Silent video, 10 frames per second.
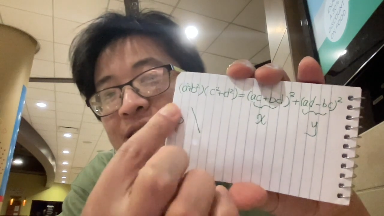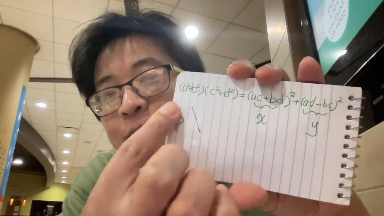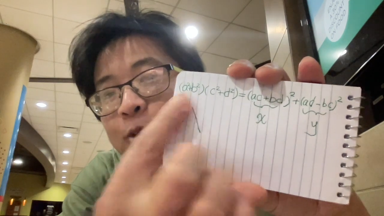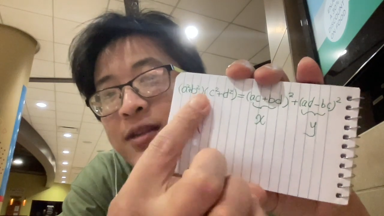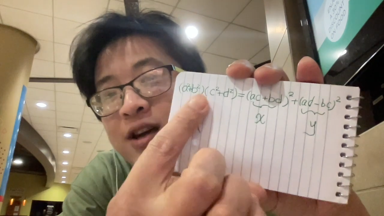
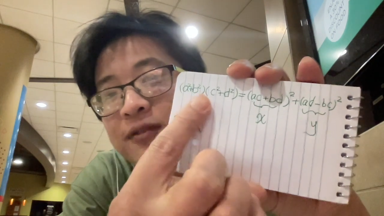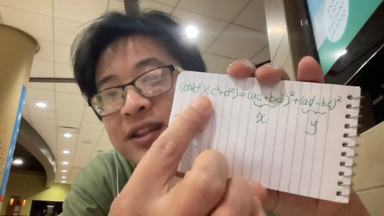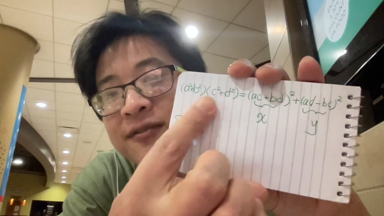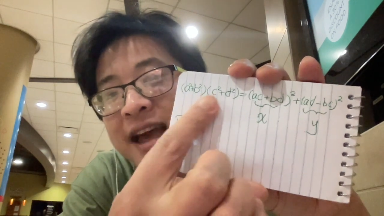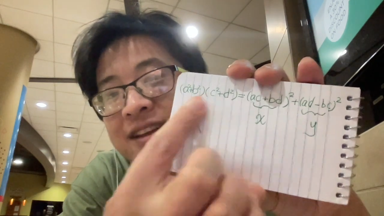one of
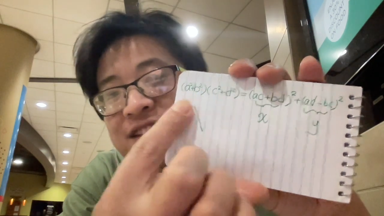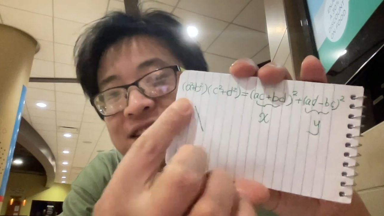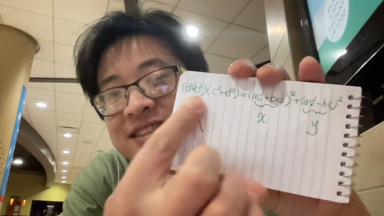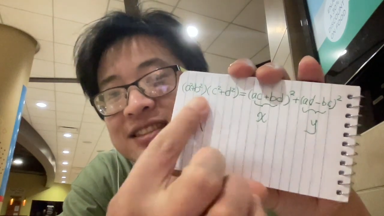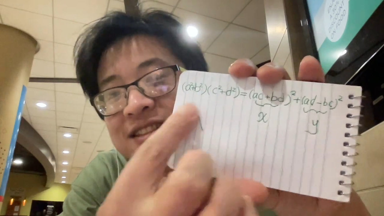the
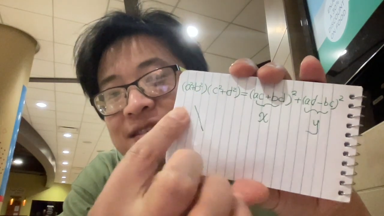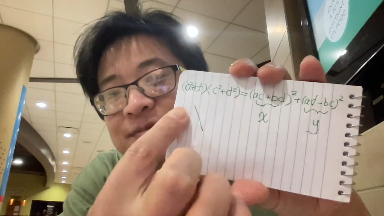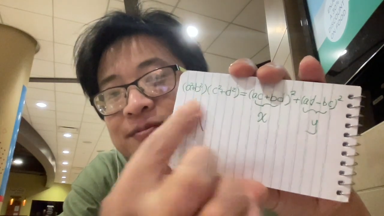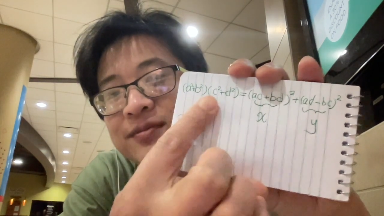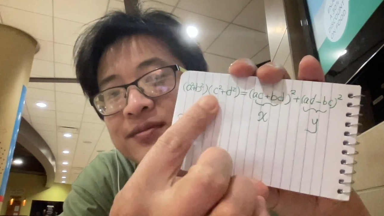factors.
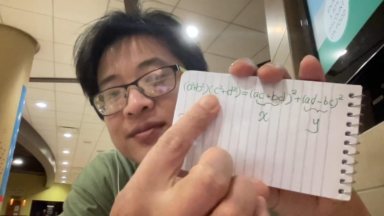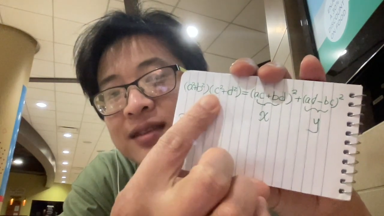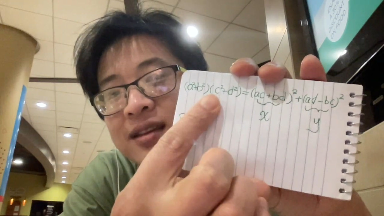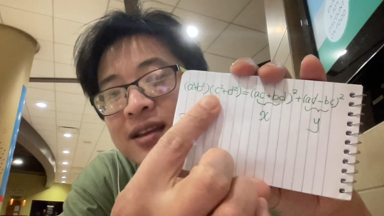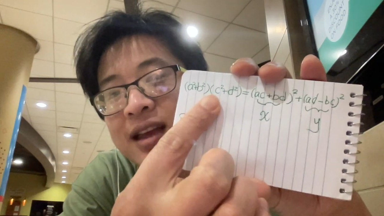
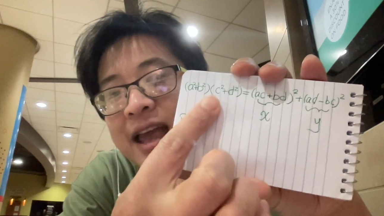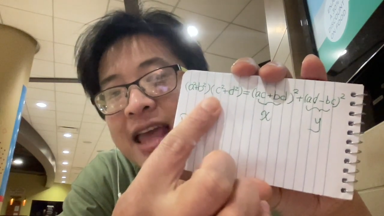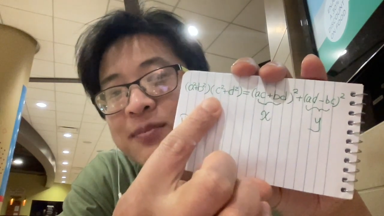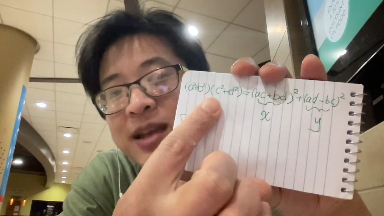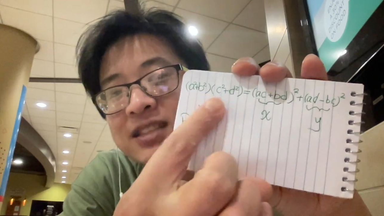
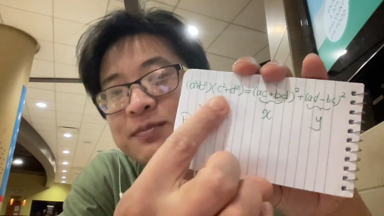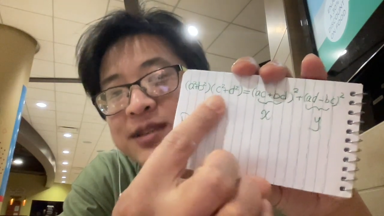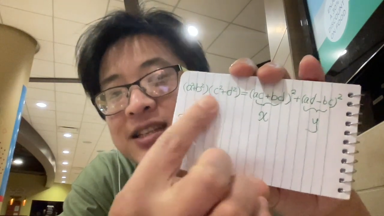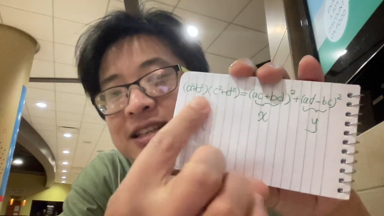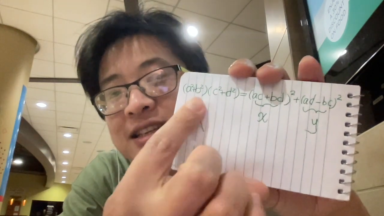It means
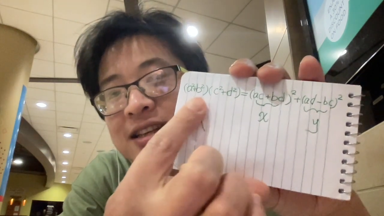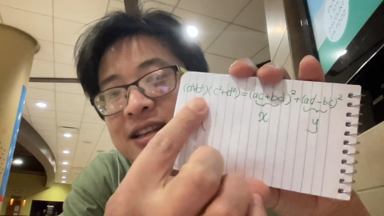p